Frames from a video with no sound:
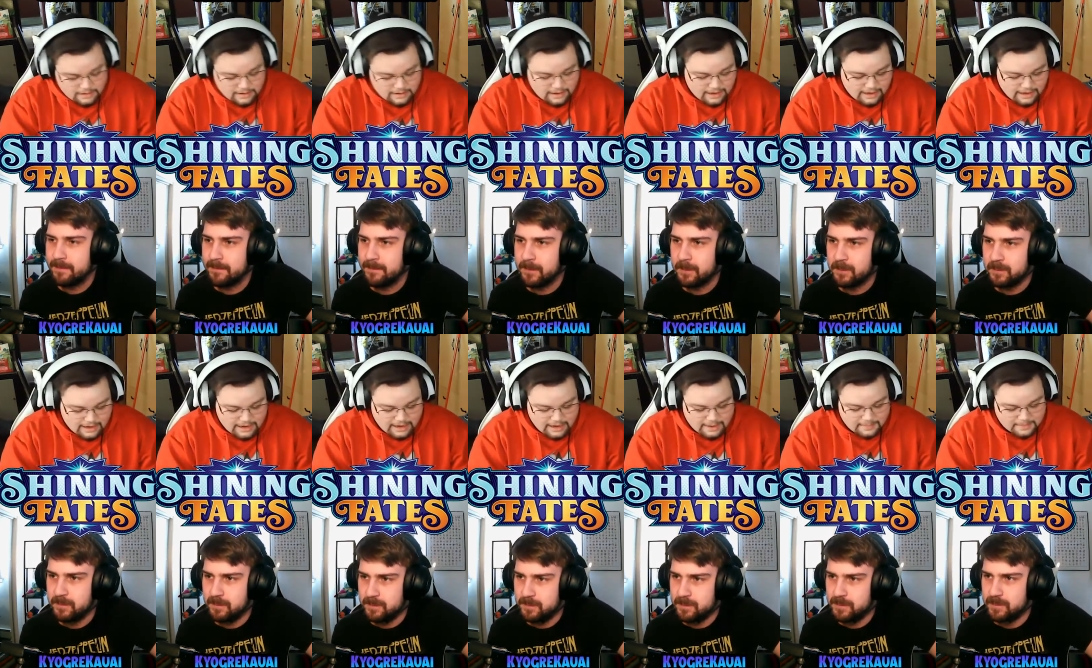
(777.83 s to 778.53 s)

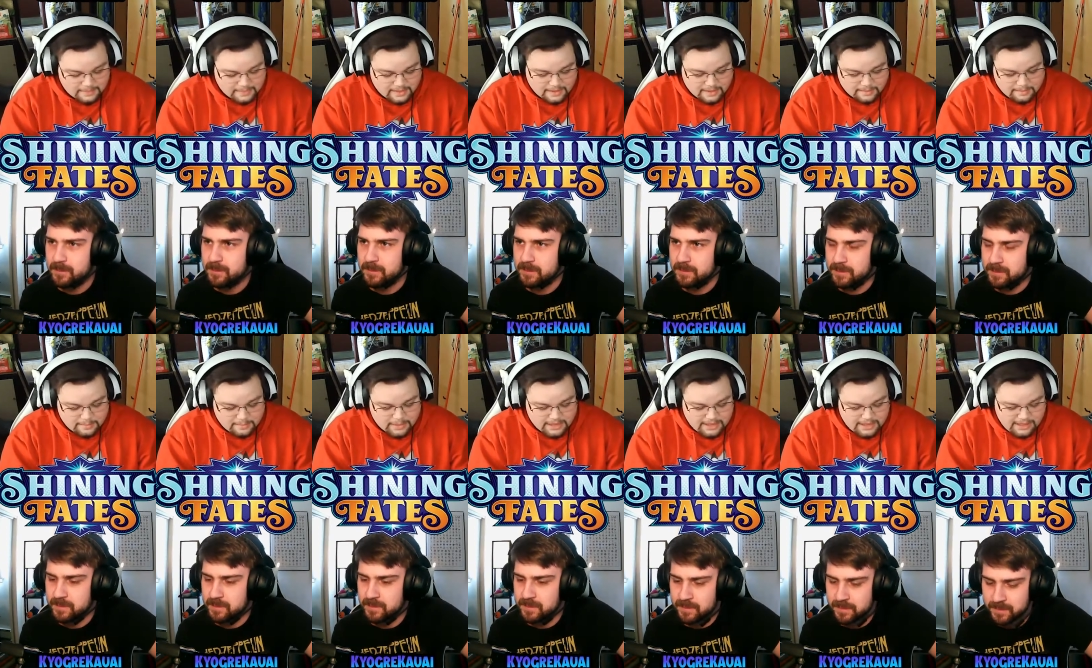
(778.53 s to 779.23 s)
Speaker 1: Um, but
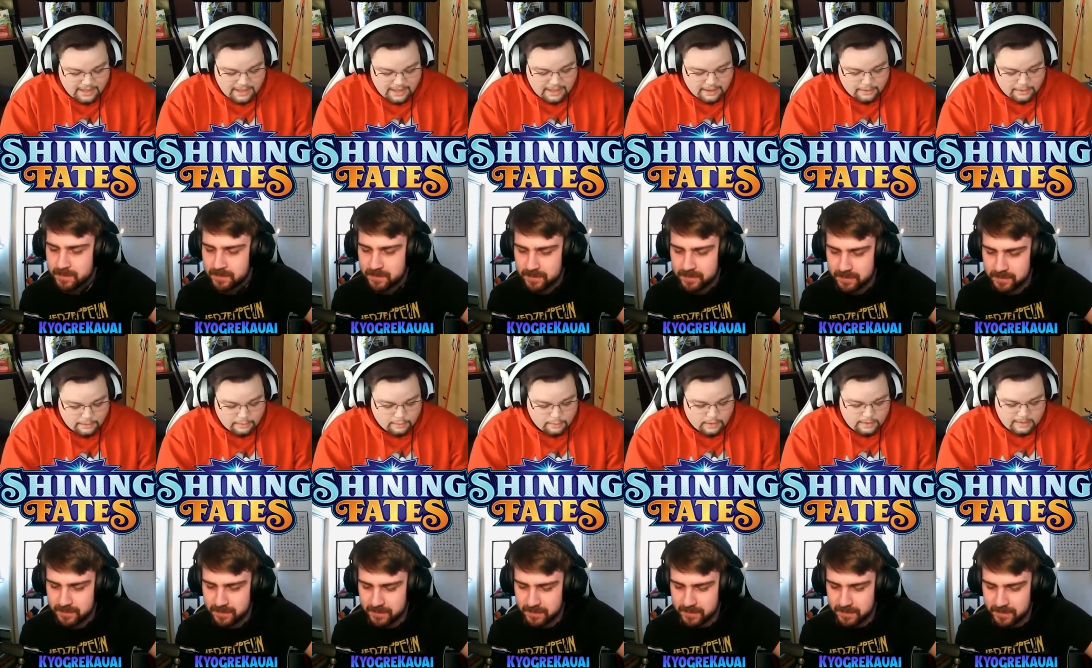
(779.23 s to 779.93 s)
yeah,
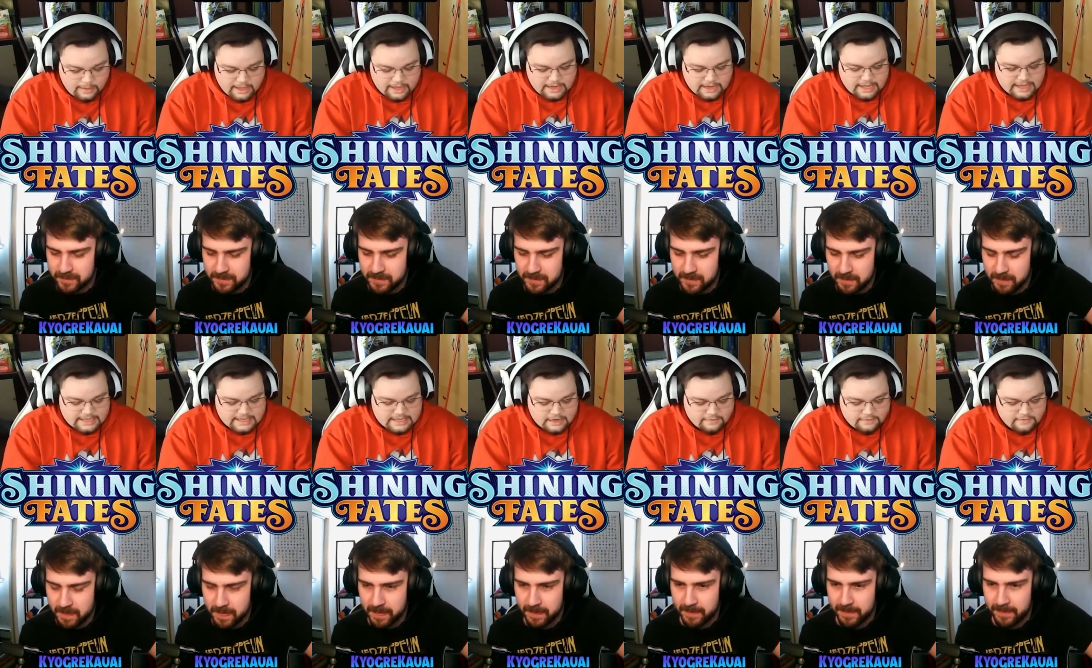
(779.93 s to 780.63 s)
what am I gonna guess
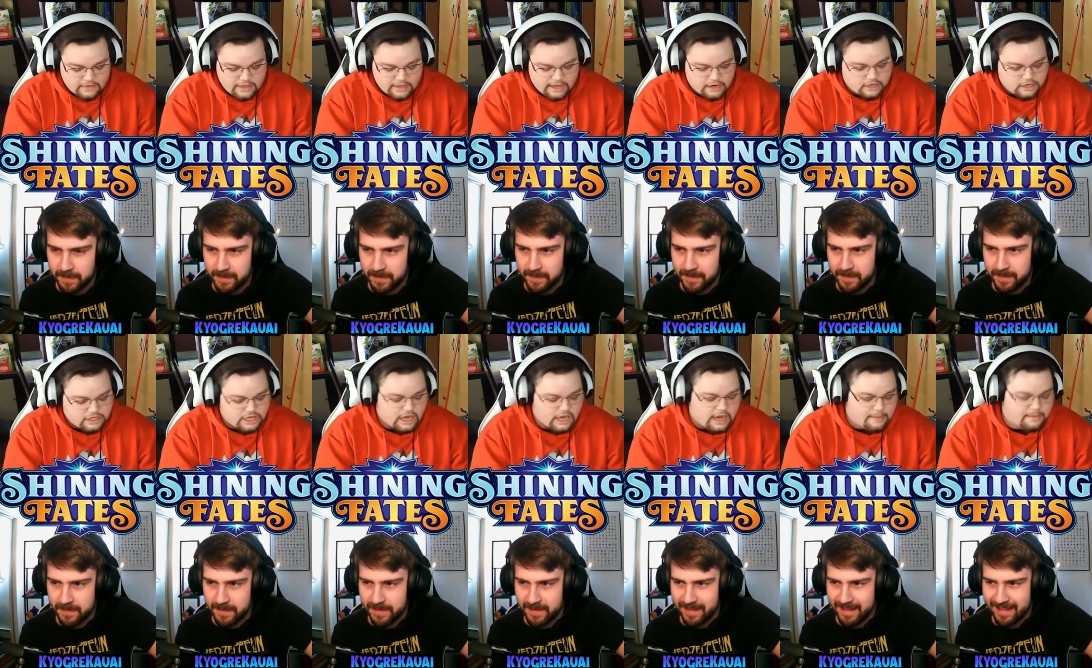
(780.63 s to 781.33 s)
here for the energy?
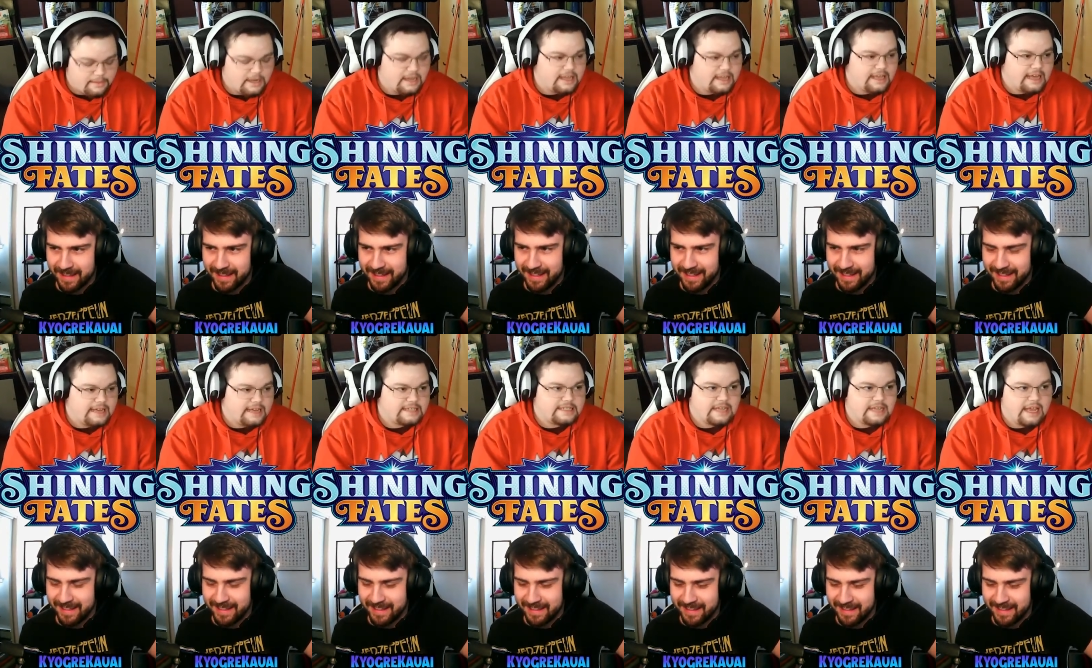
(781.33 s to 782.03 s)
I'm gonna
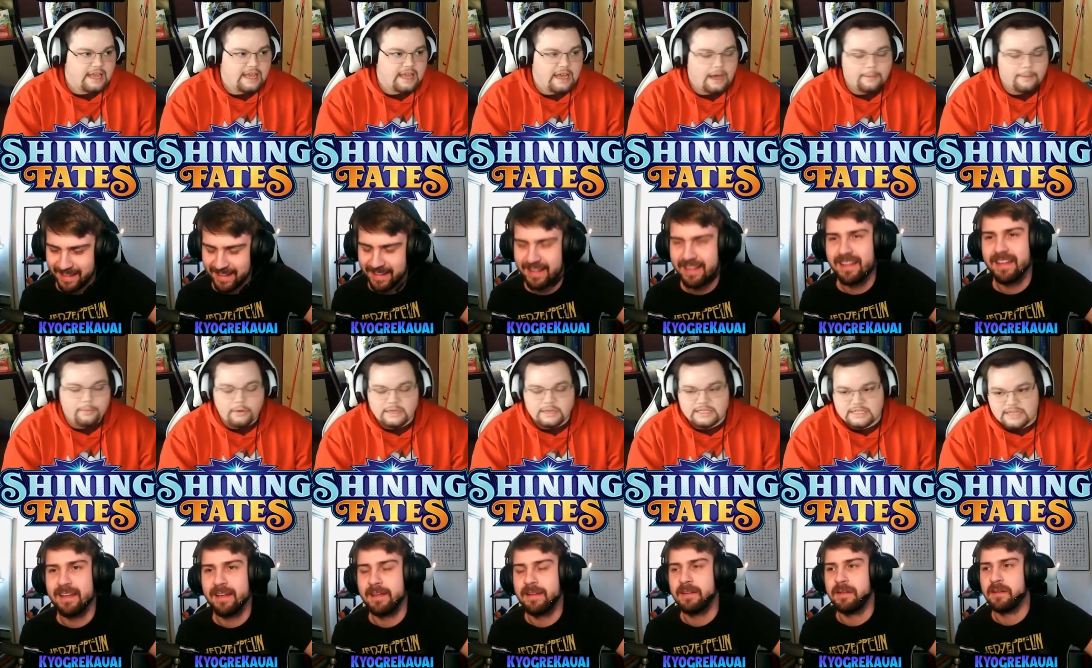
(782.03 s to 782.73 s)
guess a uh,
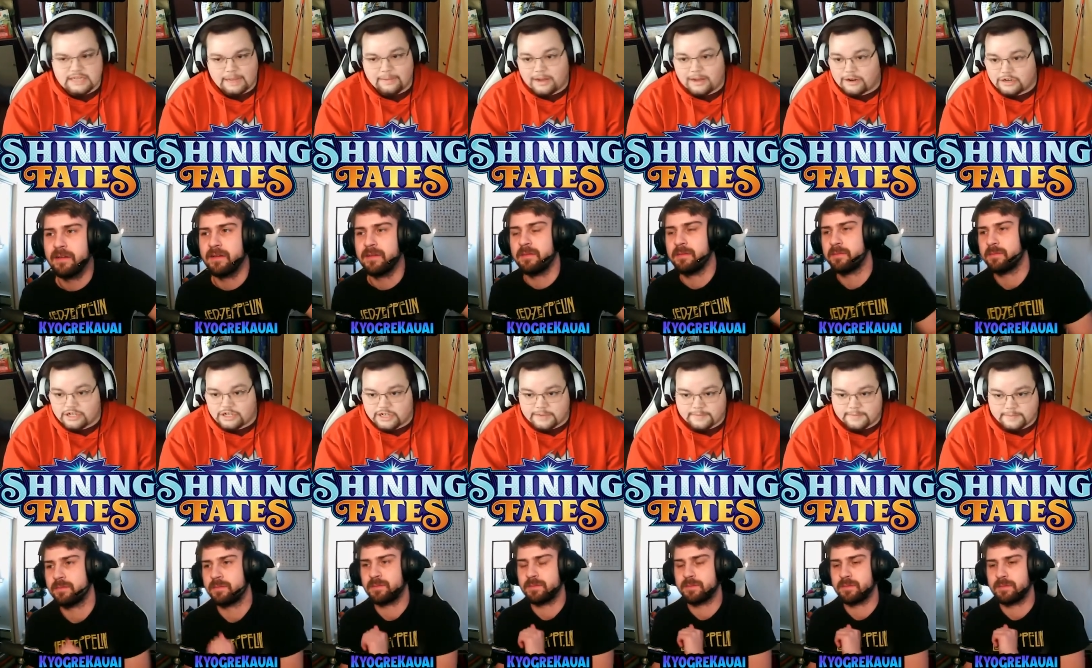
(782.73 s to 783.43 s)
poison type energy.